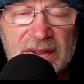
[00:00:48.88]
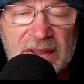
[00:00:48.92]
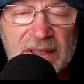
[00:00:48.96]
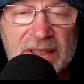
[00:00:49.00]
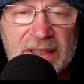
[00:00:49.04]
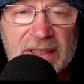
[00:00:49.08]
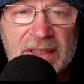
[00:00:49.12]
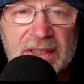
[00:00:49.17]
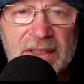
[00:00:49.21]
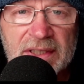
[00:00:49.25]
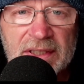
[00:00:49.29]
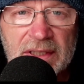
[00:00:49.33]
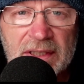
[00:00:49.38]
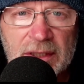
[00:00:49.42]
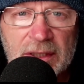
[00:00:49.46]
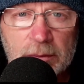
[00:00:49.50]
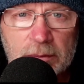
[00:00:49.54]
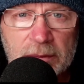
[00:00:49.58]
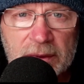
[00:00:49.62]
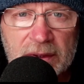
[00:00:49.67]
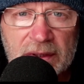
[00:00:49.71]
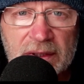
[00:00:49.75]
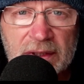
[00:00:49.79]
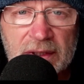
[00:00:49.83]
Take a
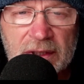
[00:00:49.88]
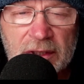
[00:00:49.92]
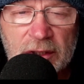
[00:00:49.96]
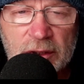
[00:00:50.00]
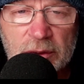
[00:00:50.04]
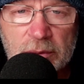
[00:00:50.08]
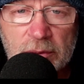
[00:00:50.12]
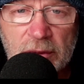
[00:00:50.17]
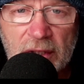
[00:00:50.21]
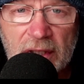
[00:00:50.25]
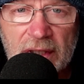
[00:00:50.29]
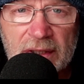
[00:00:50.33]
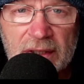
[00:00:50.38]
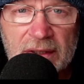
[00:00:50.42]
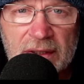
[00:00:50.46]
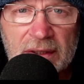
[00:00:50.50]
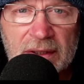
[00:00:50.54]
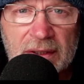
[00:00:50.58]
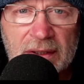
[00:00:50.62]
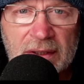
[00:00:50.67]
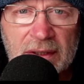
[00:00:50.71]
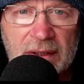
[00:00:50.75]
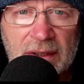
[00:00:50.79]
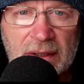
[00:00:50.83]
deep in-breath,
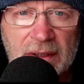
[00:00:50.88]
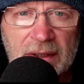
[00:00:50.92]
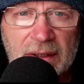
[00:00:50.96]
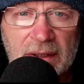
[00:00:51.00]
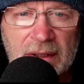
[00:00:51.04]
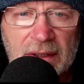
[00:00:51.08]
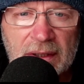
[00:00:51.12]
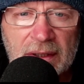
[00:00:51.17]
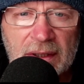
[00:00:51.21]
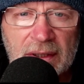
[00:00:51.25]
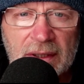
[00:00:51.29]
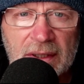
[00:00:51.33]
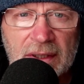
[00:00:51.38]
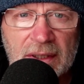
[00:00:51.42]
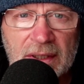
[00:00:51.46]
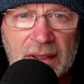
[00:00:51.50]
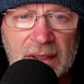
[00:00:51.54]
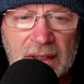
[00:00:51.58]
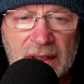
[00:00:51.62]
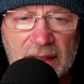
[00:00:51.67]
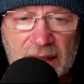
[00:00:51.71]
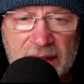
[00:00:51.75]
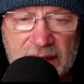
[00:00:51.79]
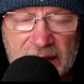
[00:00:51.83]

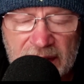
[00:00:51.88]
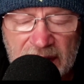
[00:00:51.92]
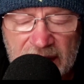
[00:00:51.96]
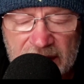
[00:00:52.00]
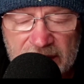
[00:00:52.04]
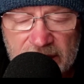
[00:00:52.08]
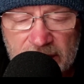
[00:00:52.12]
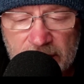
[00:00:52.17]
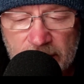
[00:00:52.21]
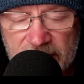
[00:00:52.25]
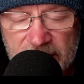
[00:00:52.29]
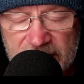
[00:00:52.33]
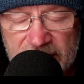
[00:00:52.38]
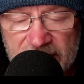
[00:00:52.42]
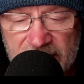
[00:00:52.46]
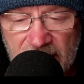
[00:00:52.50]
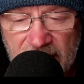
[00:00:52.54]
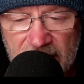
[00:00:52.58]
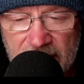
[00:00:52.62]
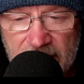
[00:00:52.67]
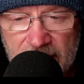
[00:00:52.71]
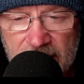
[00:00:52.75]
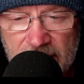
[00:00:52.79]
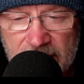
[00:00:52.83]
and as you
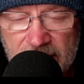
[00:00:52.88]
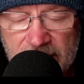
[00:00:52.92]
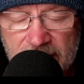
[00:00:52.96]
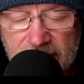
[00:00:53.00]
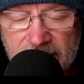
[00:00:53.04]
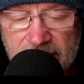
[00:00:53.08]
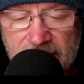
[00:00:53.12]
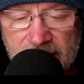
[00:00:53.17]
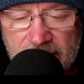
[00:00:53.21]
exhale,